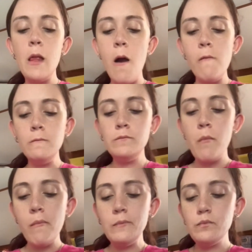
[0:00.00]
That was
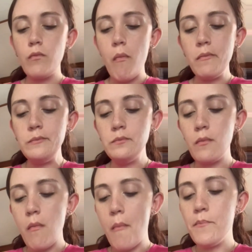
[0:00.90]
my safety,
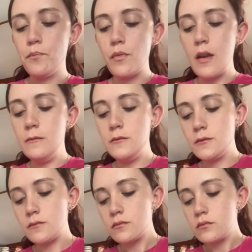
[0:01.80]
boat at home.